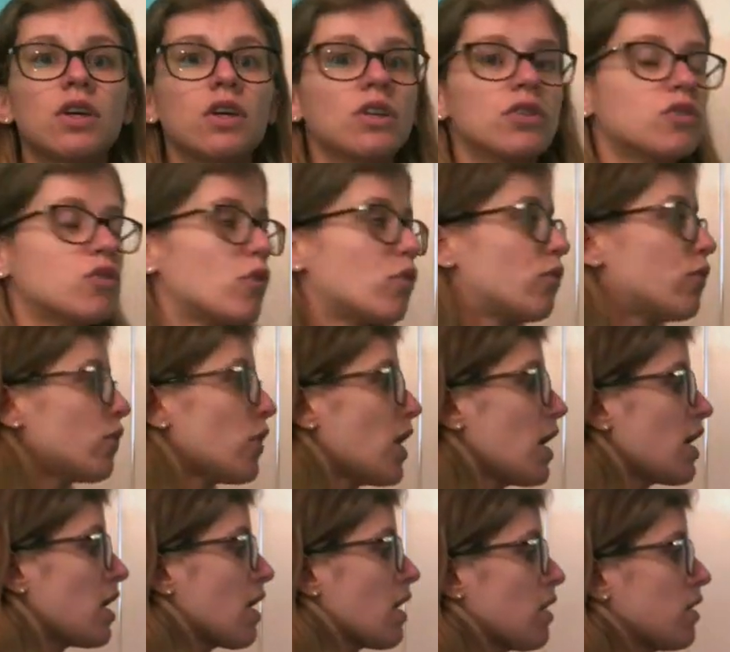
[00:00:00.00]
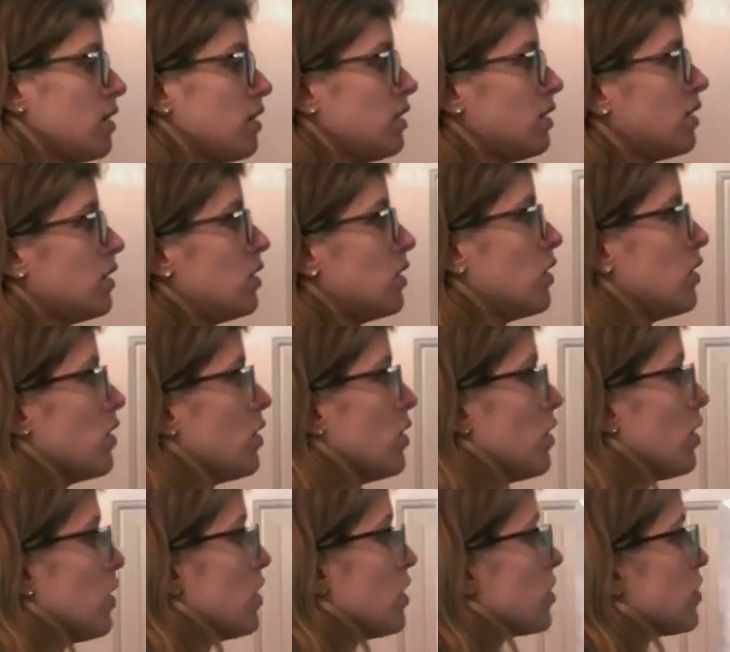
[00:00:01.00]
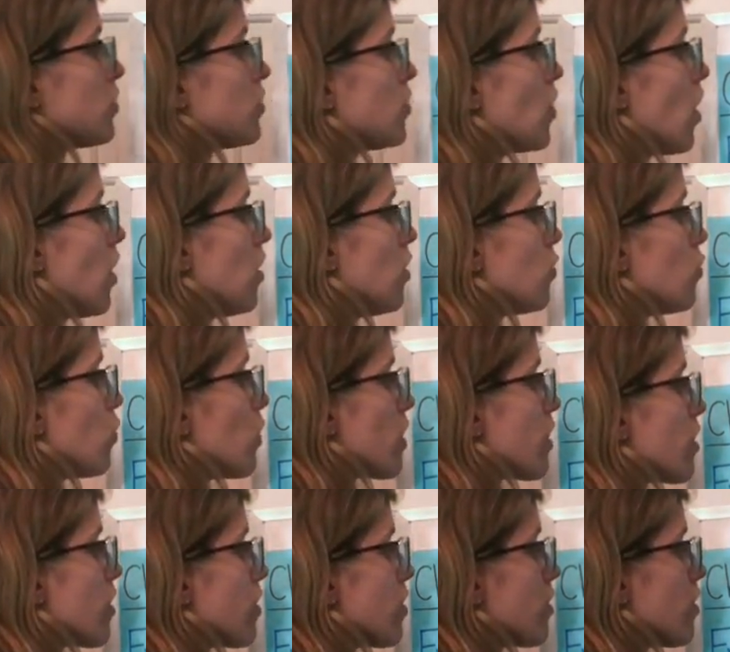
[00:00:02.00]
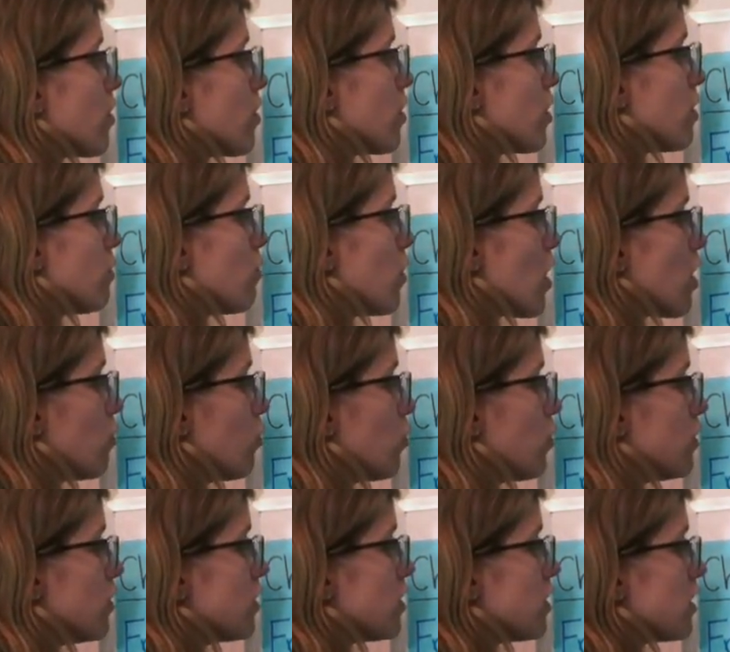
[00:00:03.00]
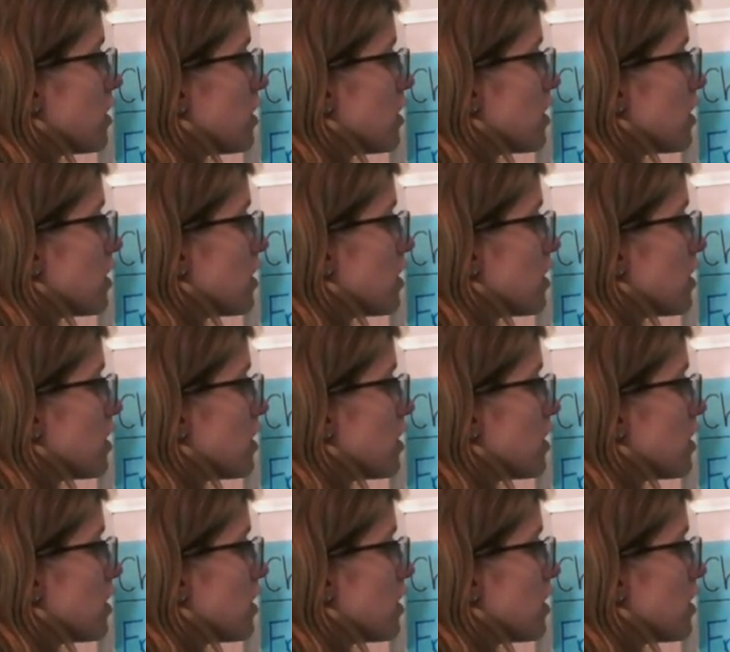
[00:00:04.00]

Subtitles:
So Franek started with 30 marbles